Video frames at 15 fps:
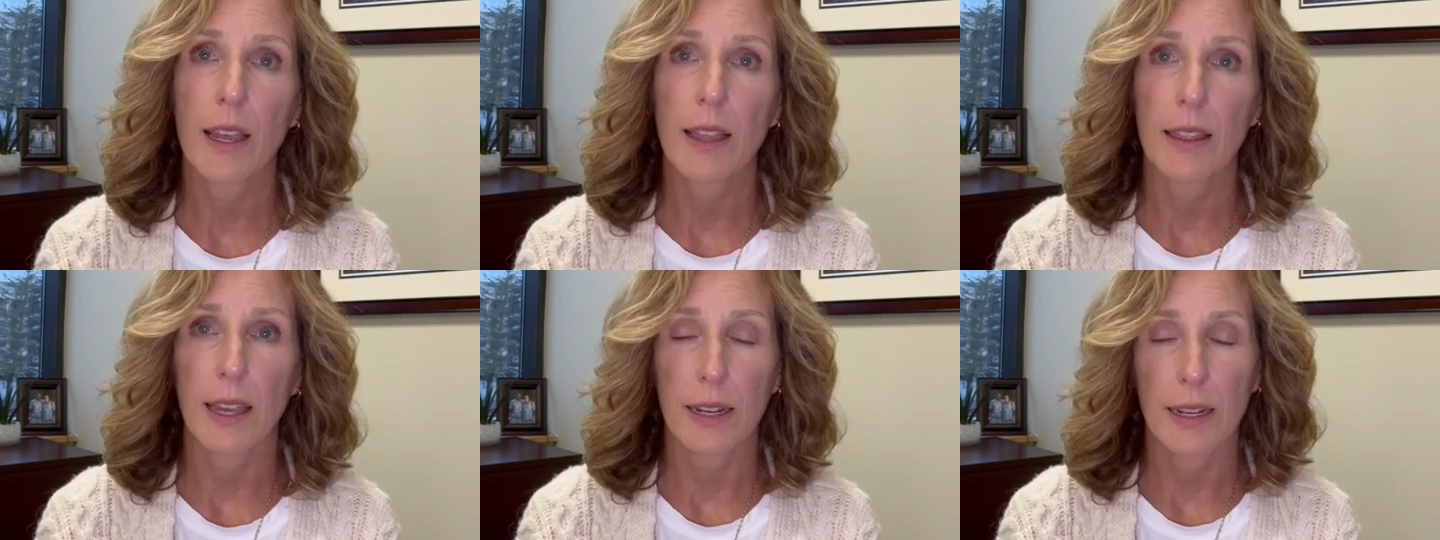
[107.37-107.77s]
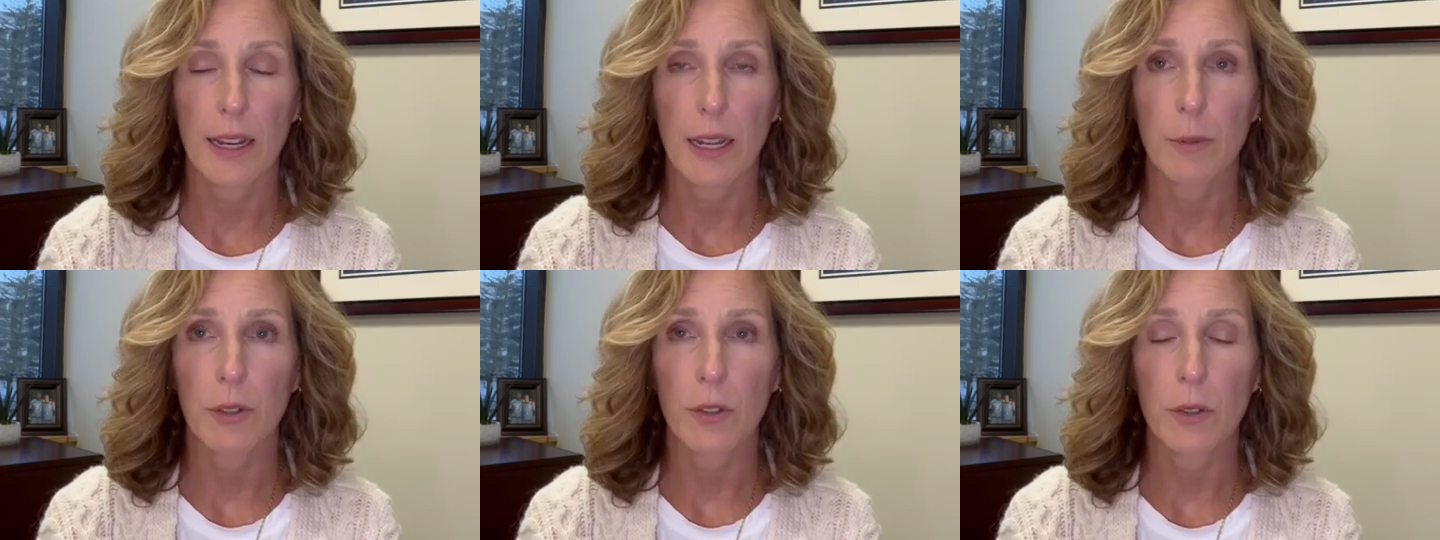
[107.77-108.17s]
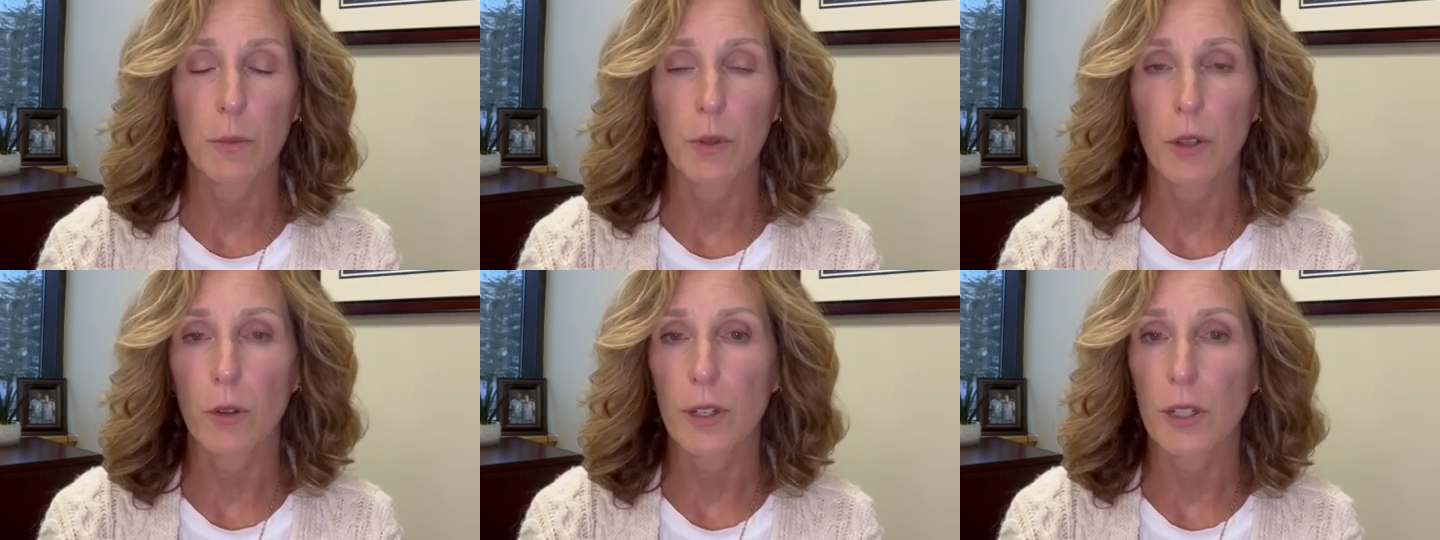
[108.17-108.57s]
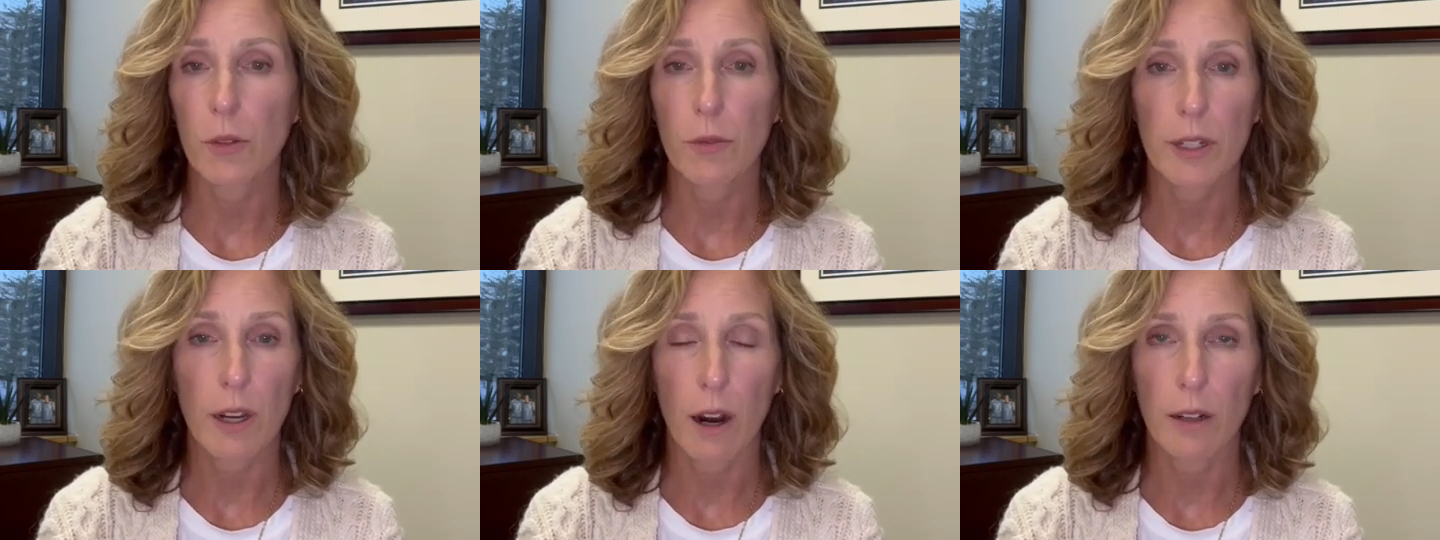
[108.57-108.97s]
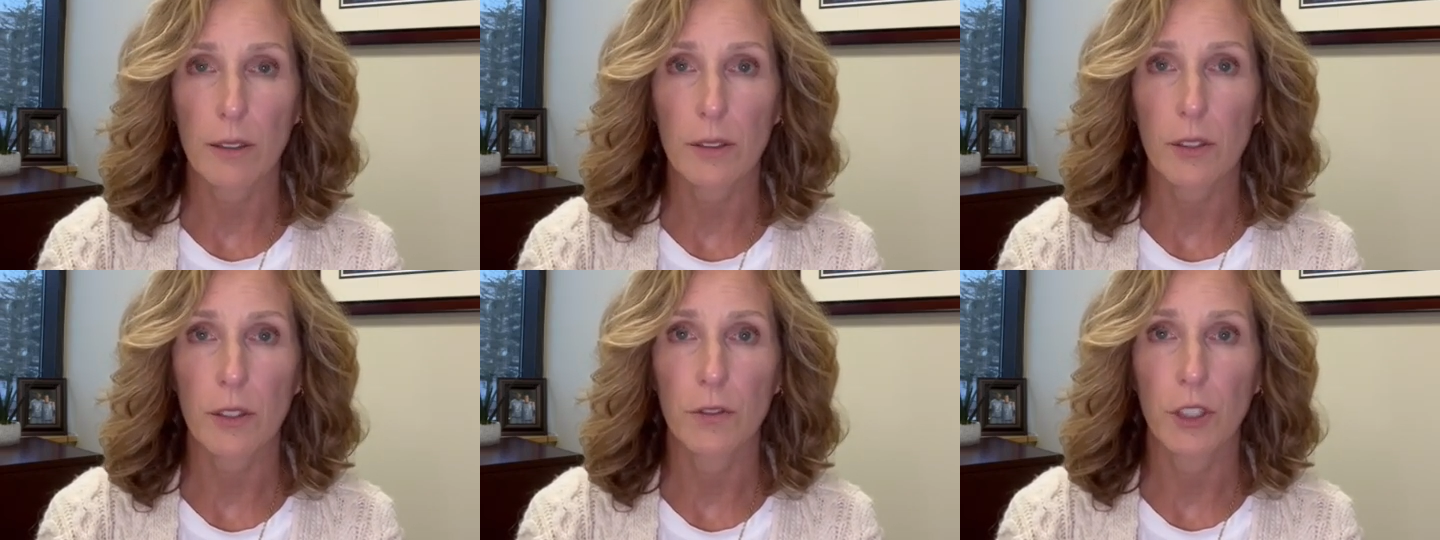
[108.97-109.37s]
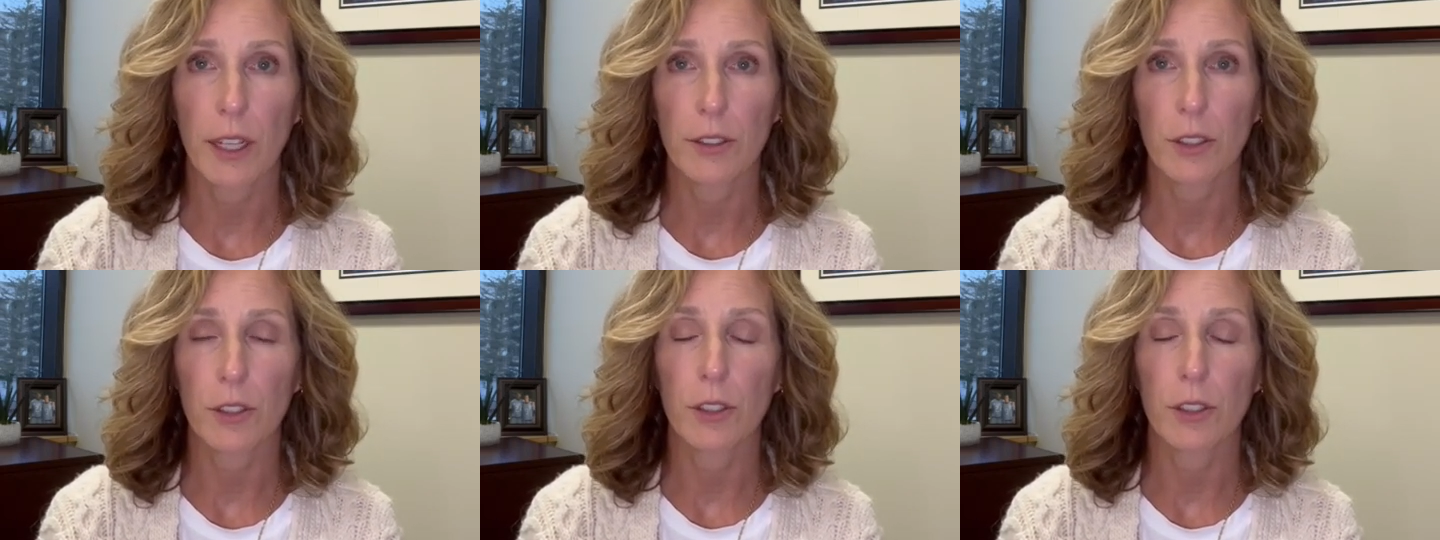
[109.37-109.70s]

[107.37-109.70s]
that enables employees, regardless of gender,